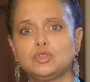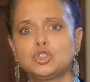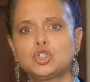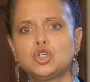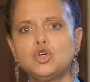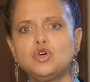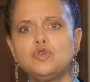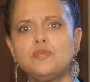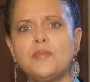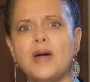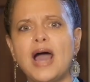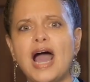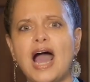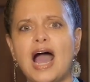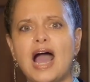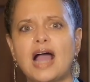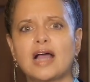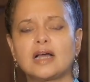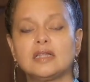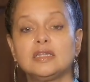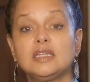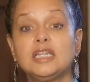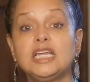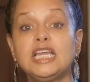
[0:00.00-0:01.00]

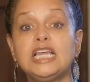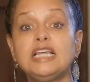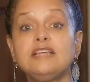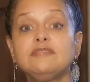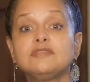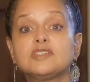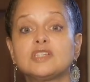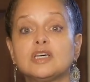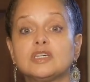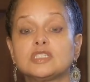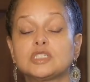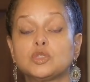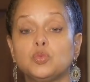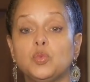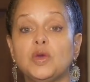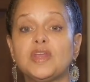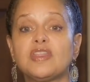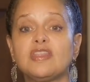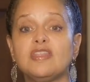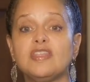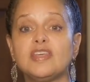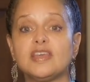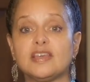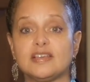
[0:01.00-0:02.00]
Tupac leaves us
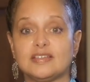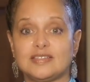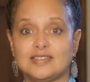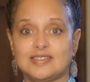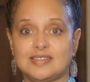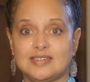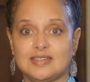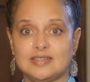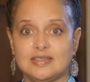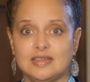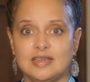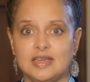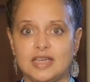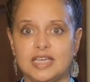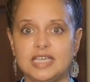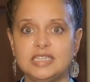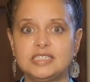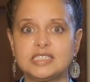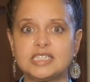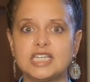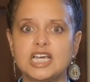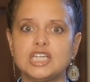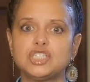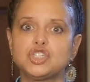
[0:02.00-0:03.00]
with this. He
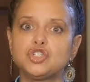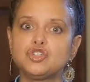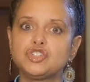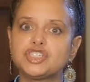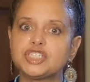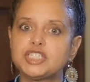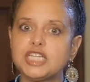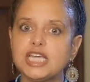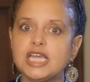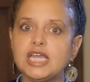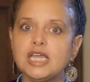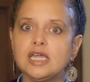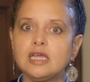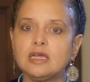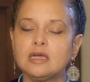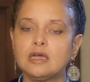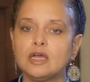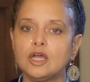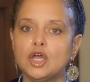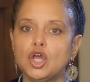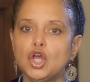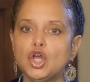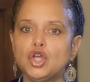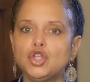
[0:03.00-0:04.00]
says, You see,
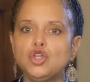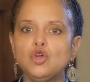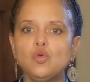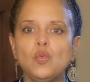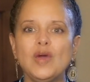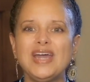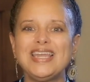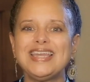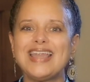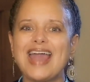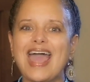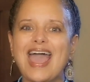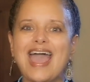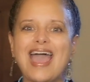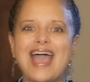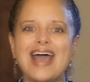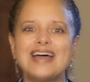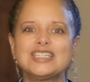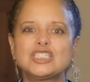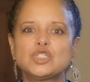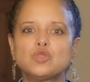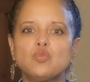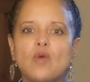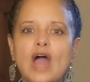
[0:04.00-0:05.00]
you wouldn't
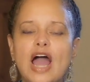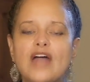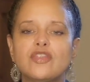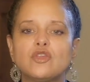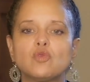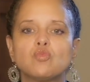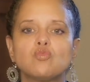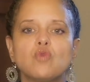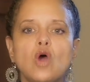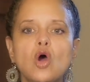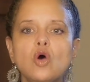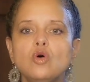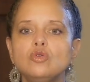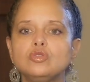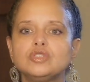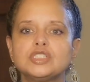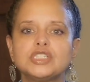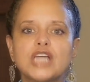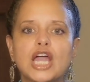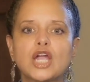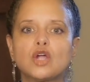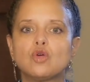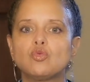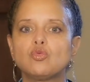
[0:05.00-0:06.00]
ask why the rose
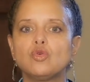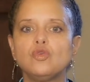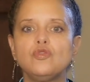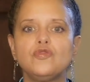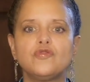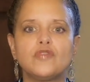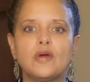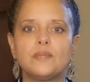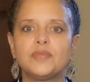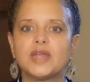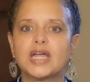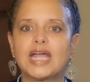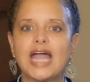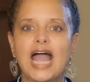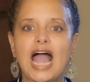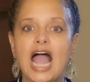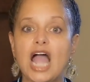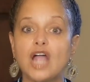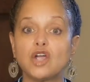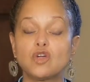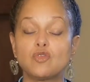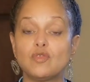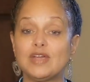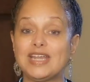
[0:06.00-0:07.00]
that grew from the
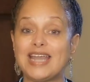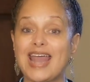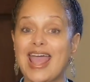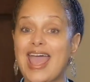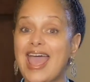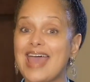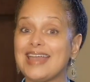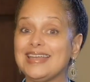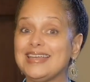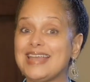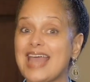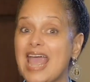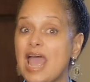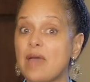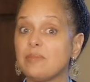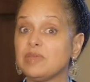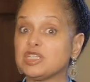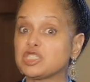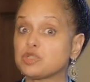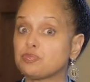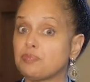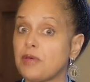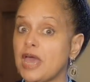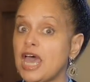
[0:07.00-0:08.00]
concrete had
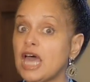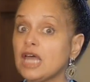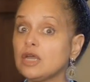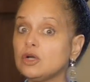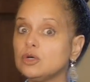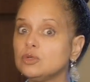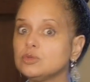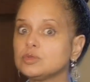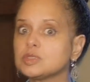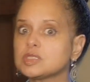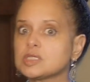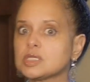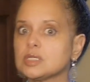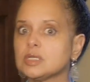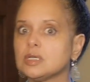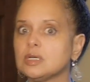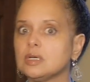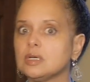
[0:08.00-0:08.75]
damaged petals.